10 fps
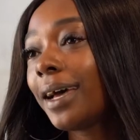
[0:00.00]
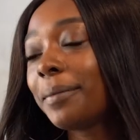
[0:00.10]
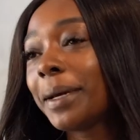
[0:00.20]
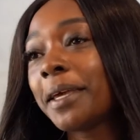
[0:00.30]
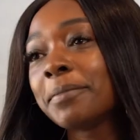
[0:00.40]

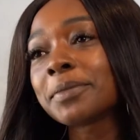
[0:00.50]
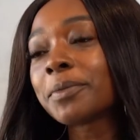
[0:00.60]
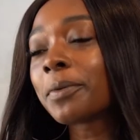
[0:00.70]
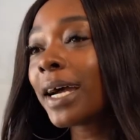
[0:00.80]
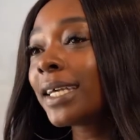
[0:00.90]
And my name is
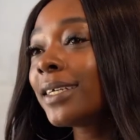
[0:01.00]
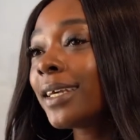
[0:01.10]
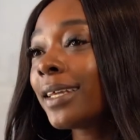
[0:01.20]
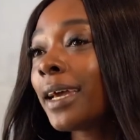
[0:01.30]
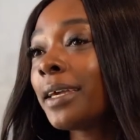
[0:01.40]
Mariah,
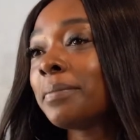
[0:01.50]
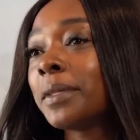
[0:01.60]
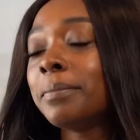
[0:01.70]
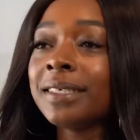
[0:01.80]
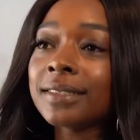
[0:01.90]
and I am
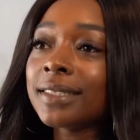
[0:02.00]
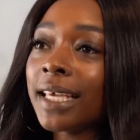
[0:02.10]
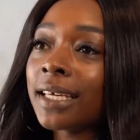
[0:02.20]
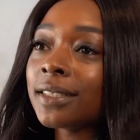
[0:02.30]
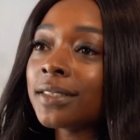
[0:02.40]
the Business
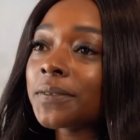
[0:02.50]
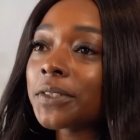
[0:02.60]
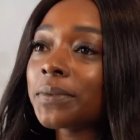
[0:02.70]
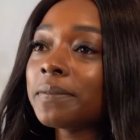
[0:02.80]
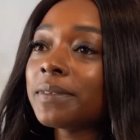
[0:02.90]
Analyst for
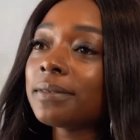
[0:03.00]
Swyft.